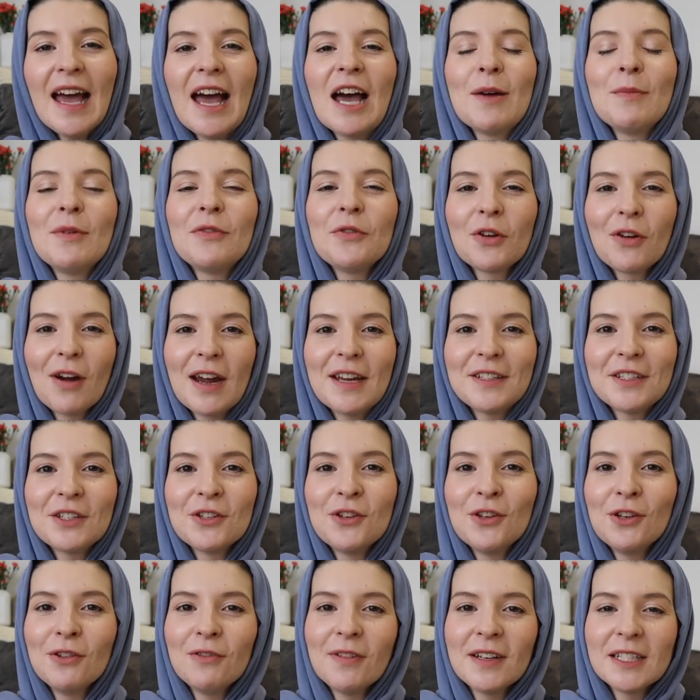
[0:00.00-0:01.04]
if you're
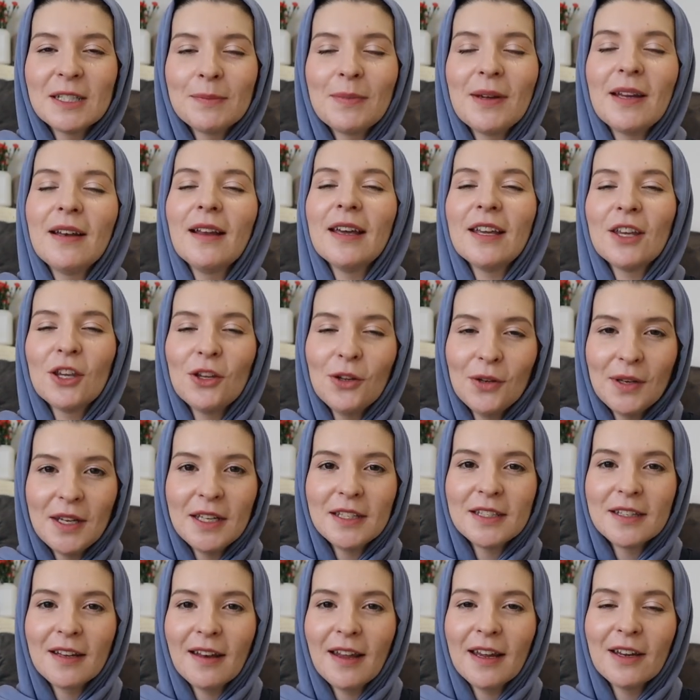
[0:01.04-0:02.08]
creating a new recipe, like, you
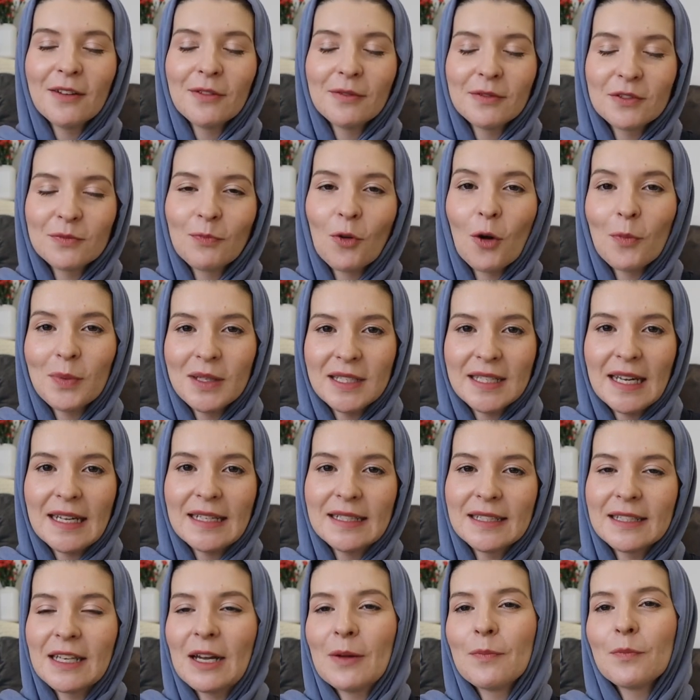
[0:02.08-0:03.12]
need to like properly
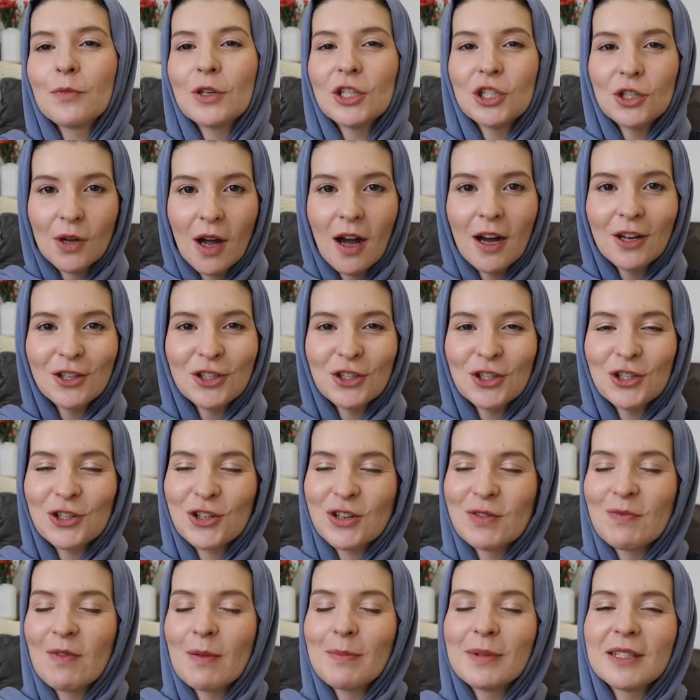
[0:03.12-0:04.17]
taste it, which you can't do
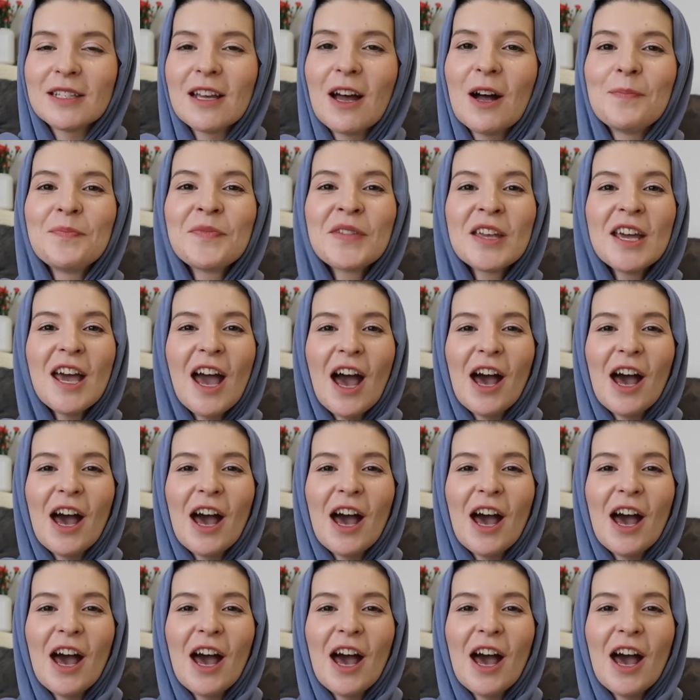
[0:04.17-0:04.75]
during Ramadan.